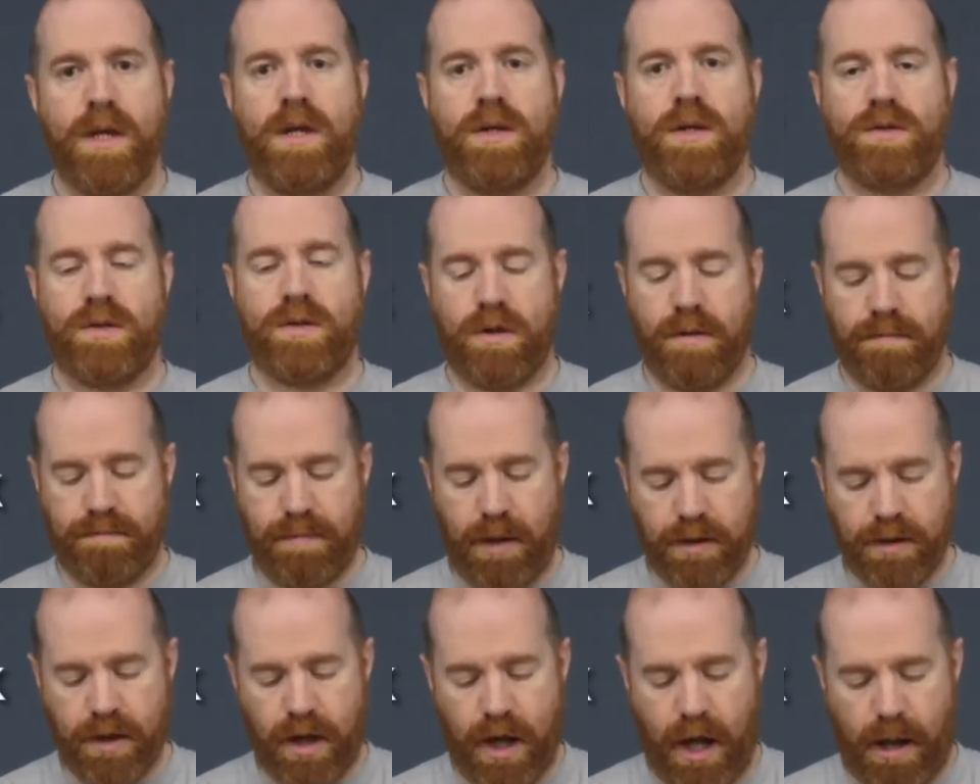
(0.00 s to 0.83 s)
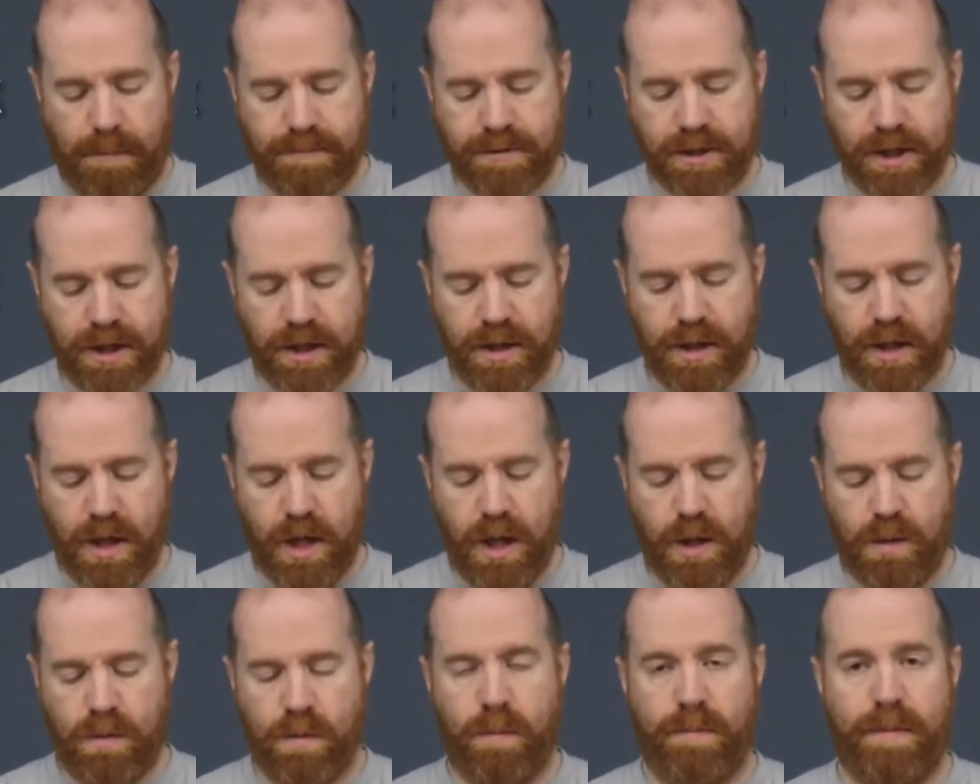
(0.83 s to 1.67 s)
So the bundle option
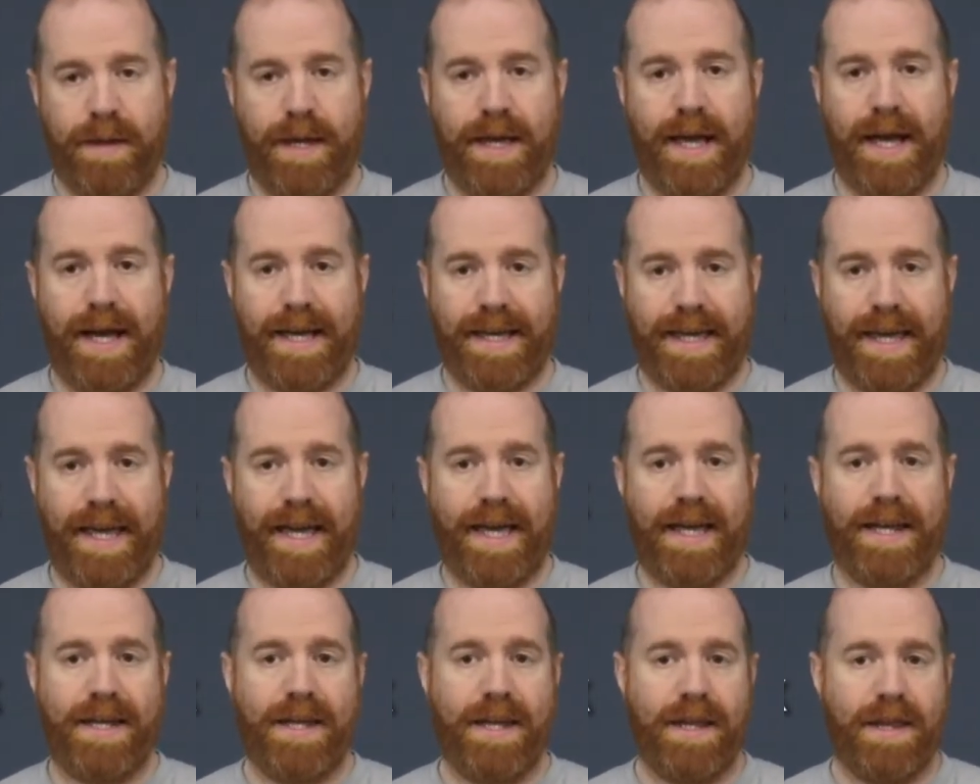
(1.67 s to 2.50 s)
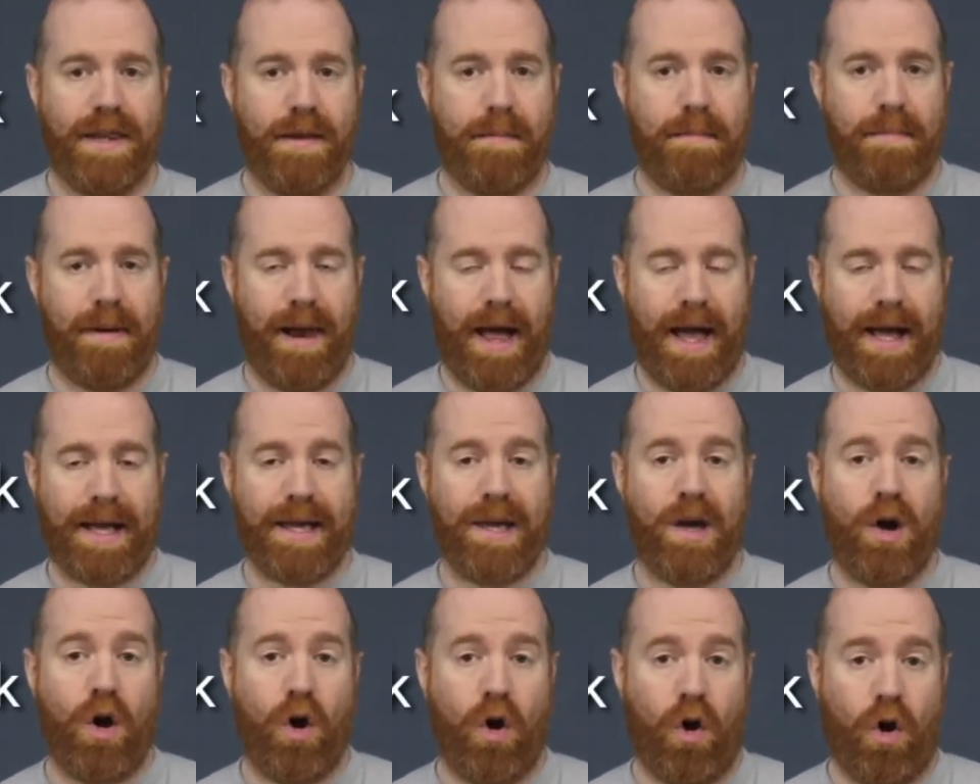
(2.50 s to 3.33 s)
will be again the black
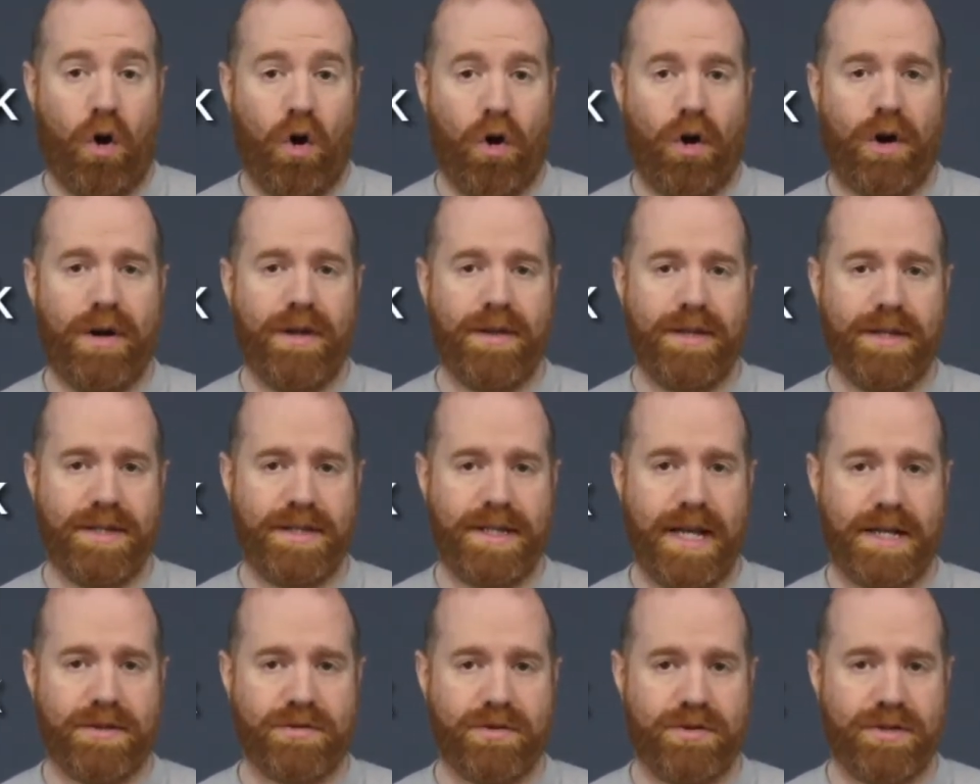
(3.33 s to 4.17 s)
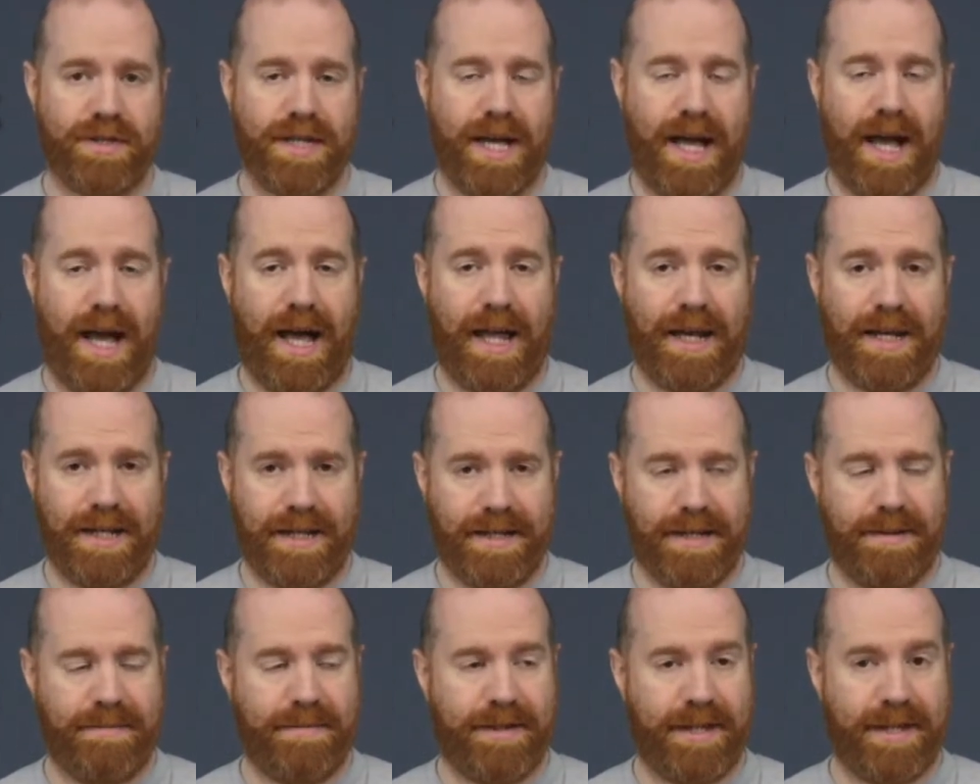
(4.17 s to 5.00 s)
or the Desert
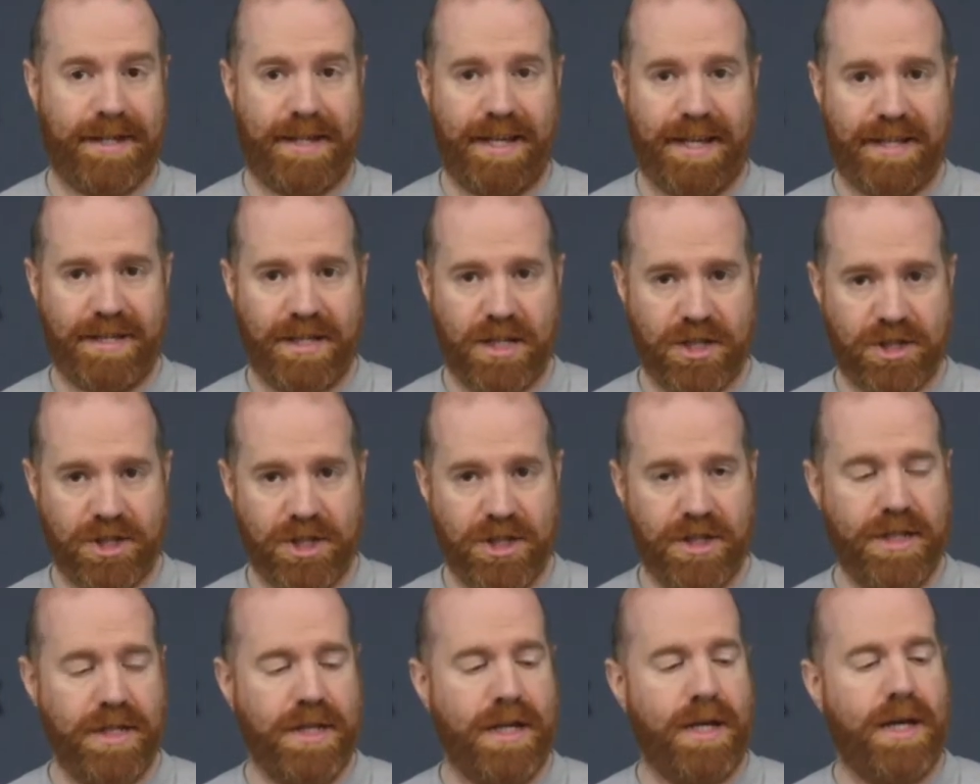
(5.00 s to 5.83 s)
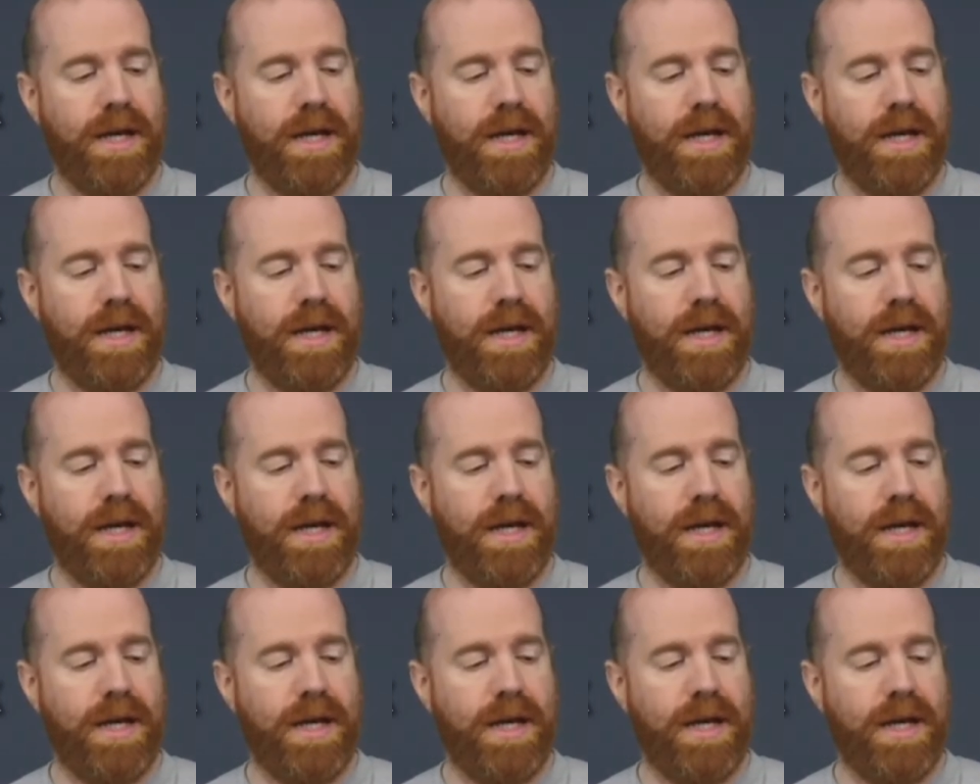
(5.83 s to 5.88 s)
Tan limited edition,